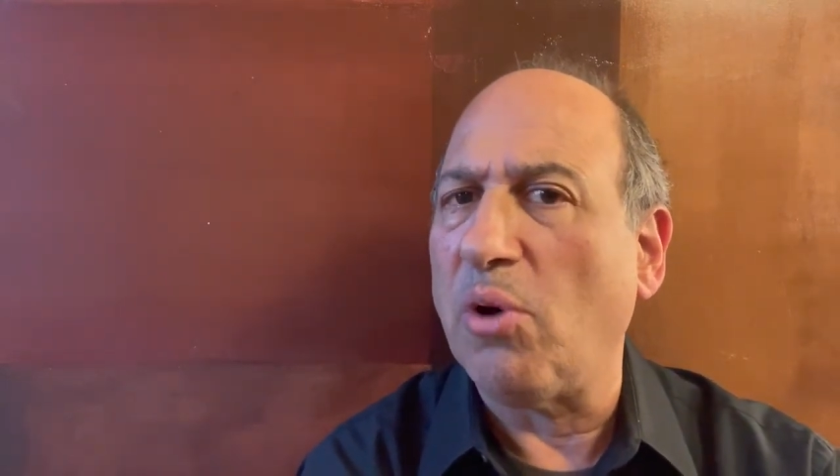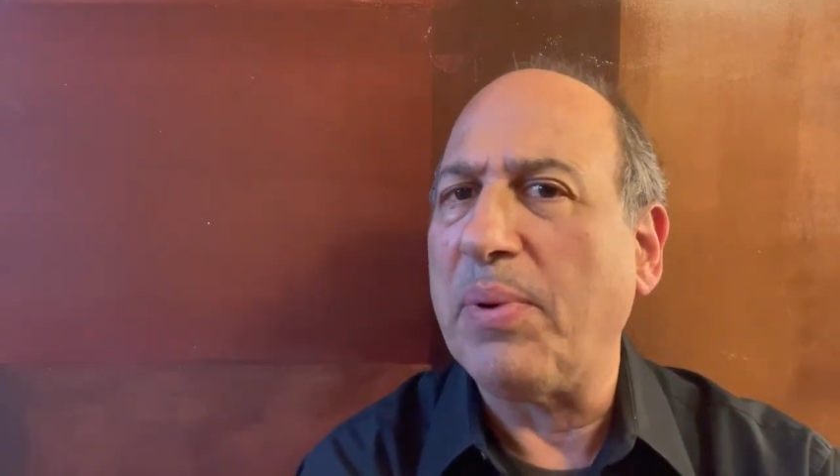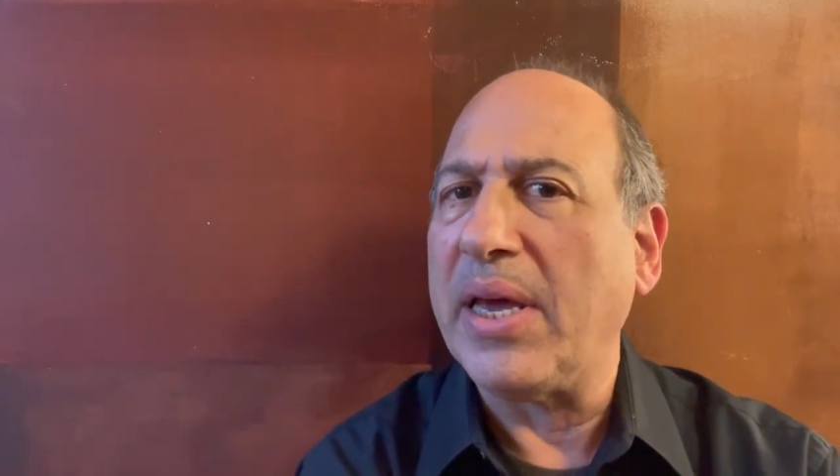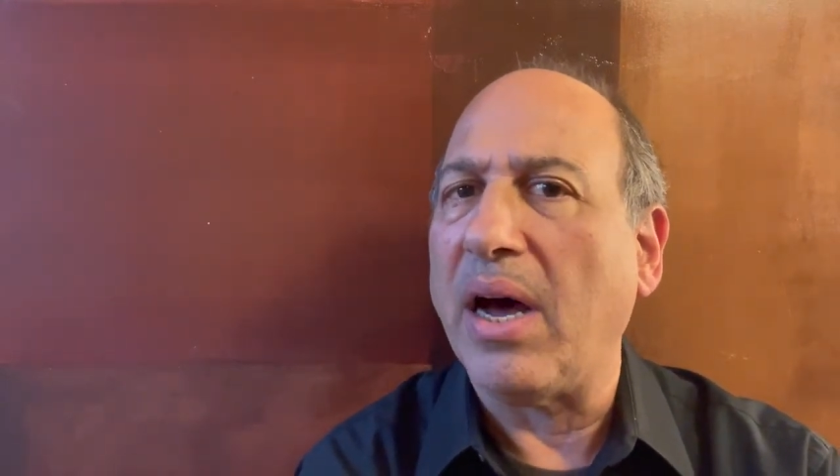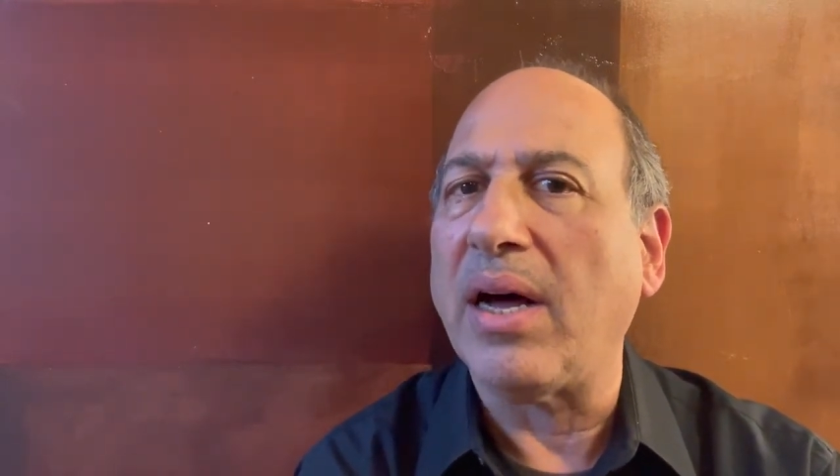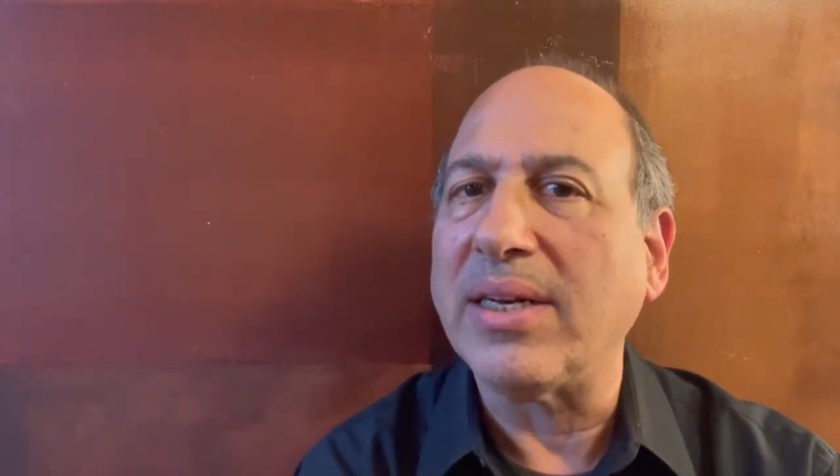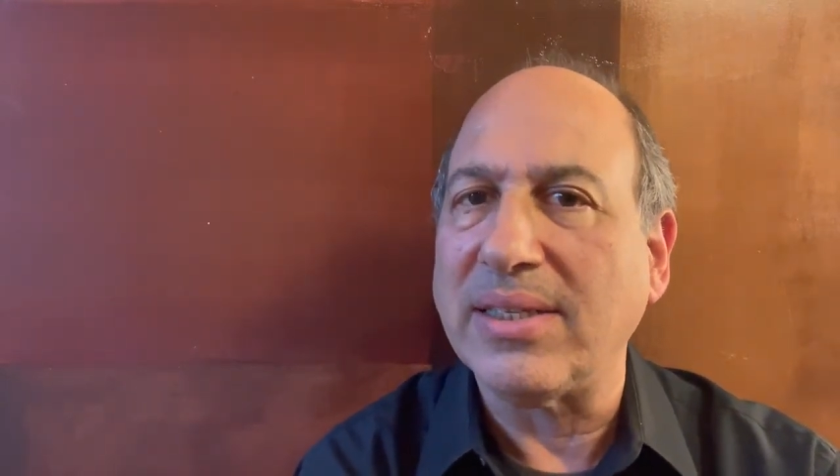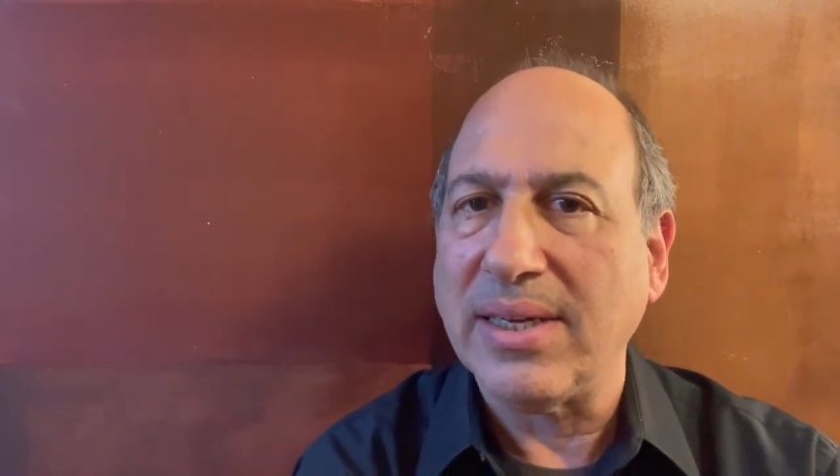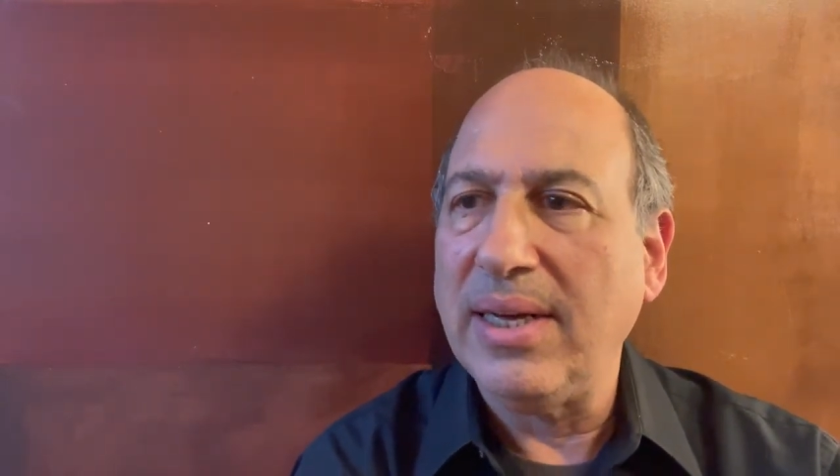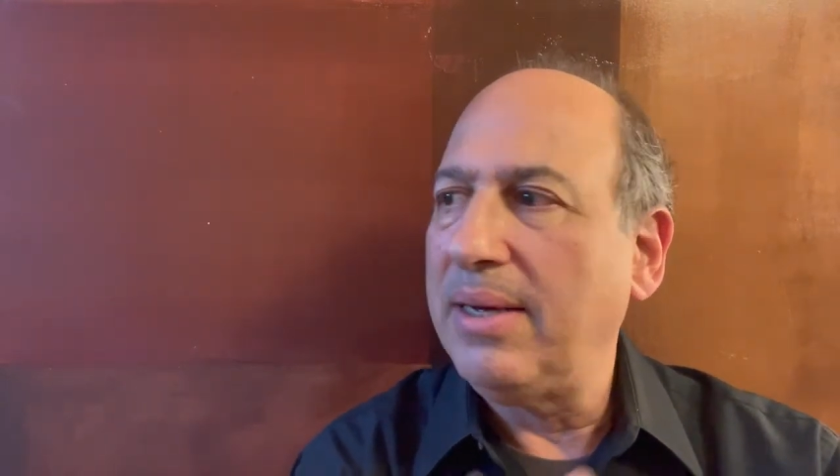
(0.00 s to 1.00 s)
beyond
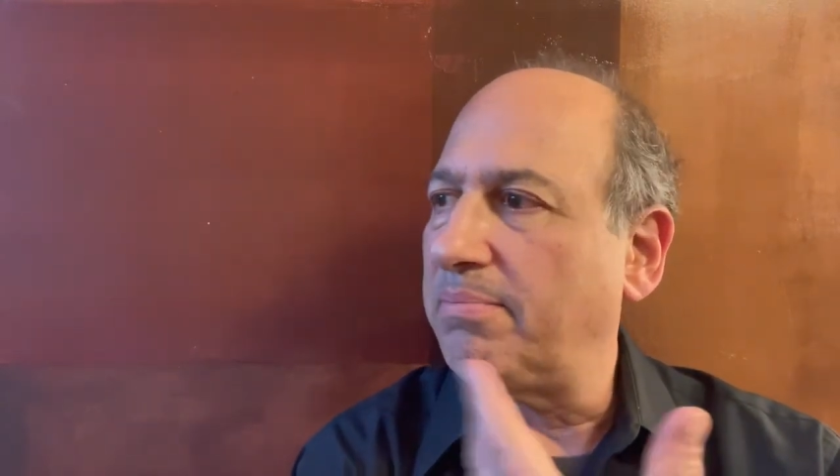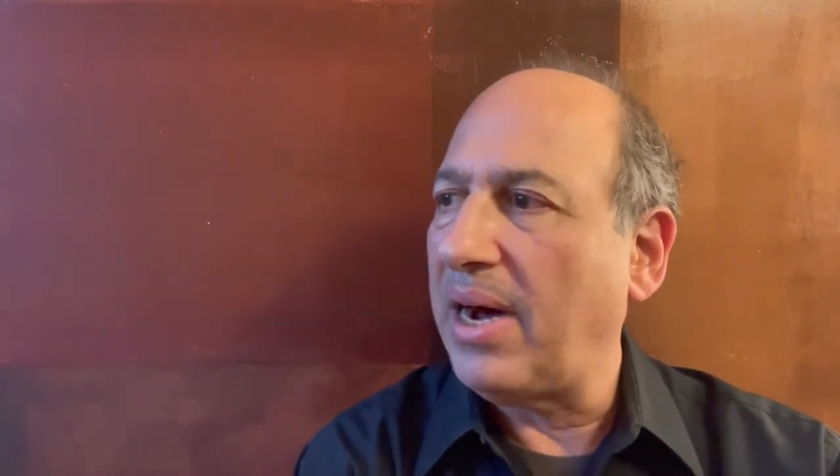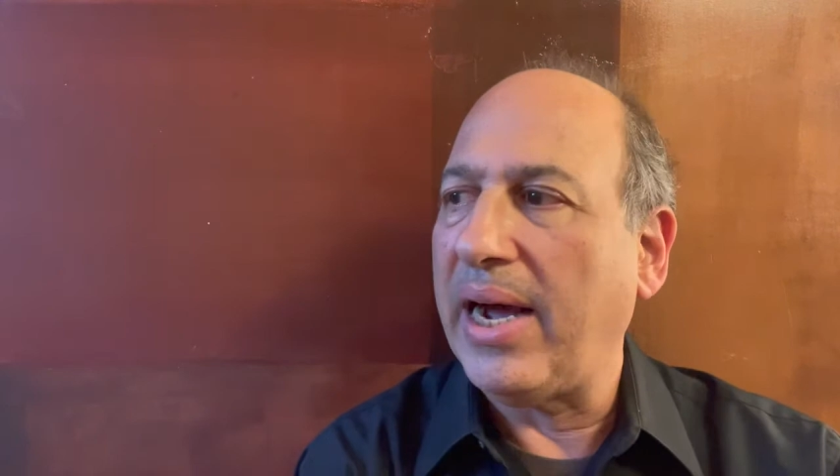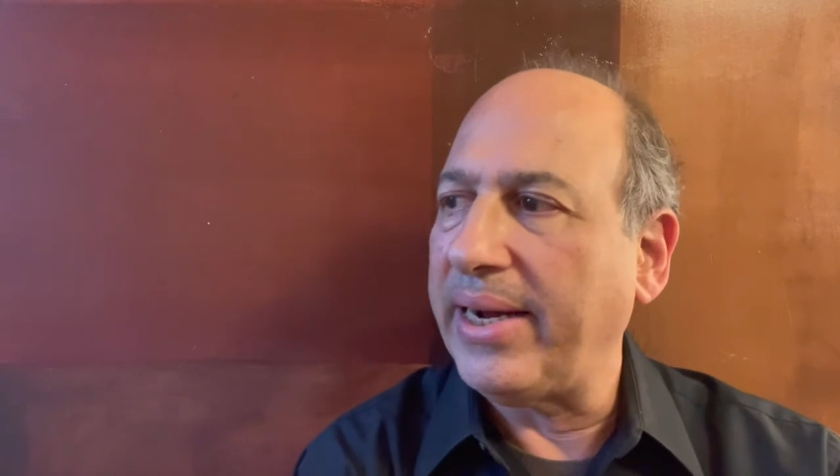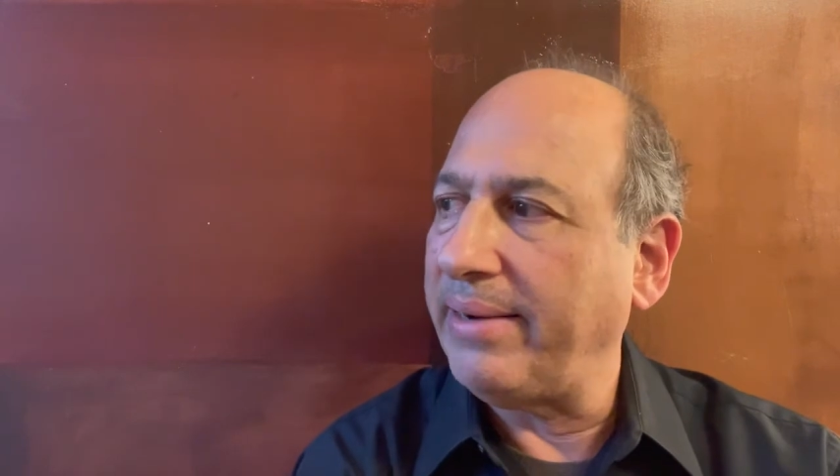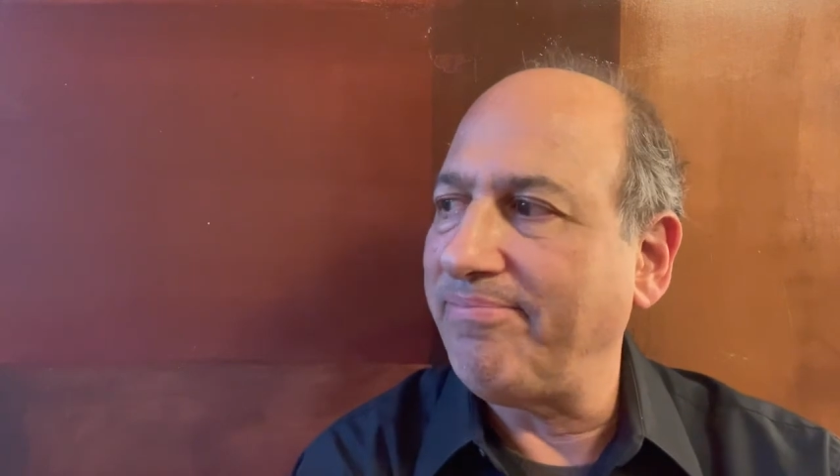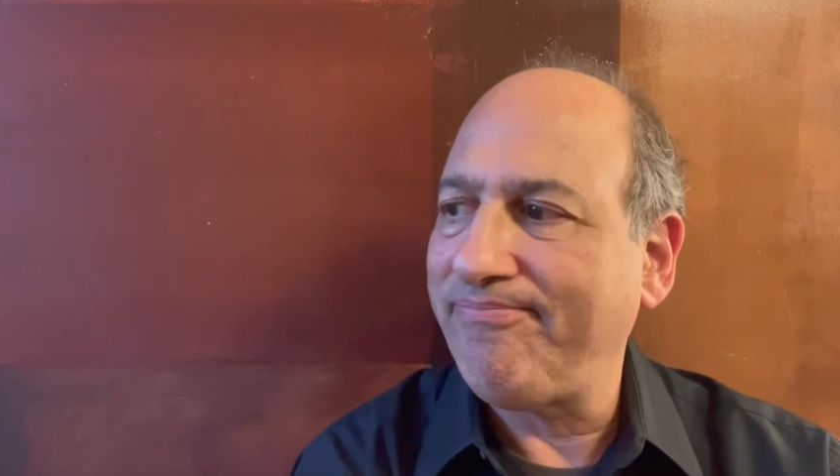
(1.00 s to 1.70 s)
my